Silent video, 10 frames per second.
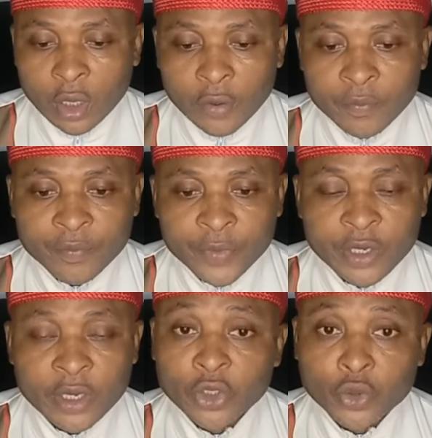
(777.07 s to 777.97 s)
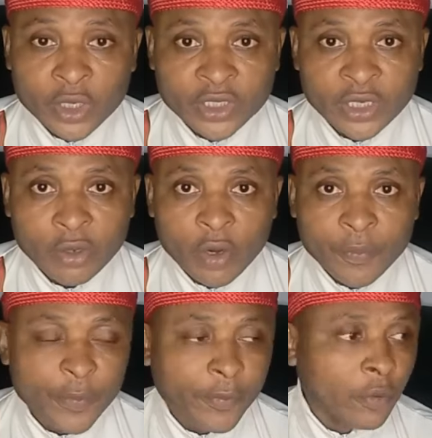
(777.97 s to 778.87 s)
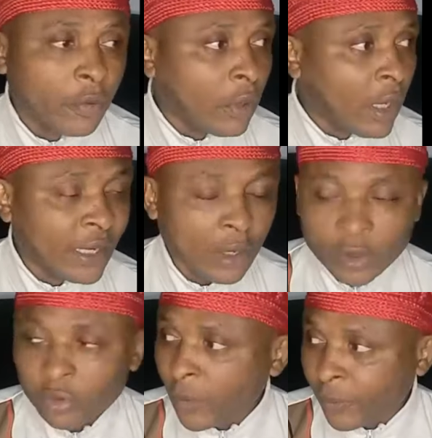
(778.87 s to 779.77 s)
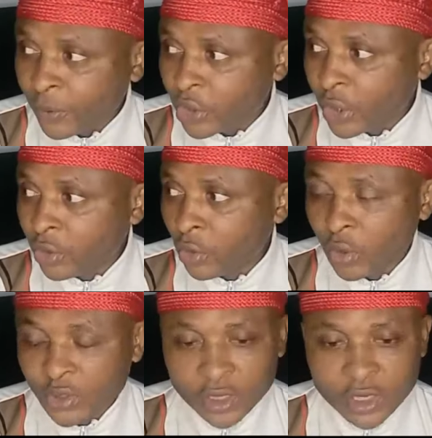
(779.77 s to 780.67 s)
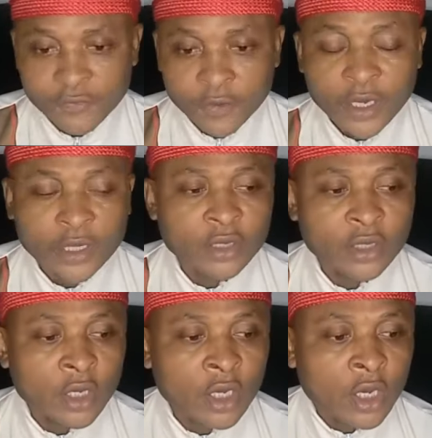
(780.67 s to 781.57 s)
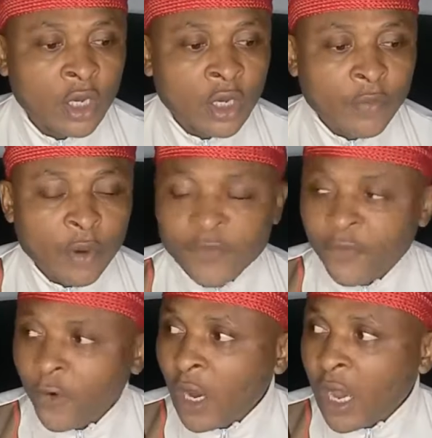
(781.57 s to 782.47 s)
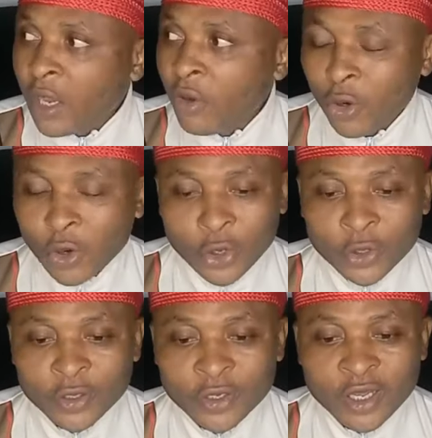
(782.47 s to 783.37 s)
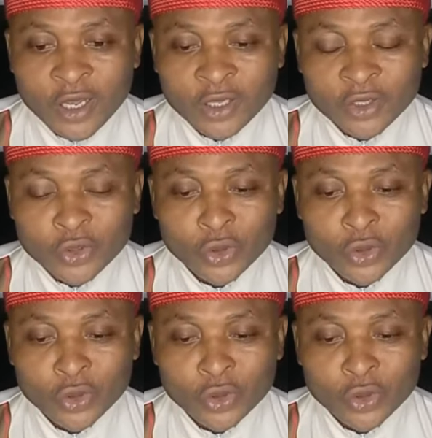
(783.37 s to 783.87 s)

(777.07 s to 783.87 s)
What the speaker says: in educating our people, and I want to appreciate you once again for that. But before I go on to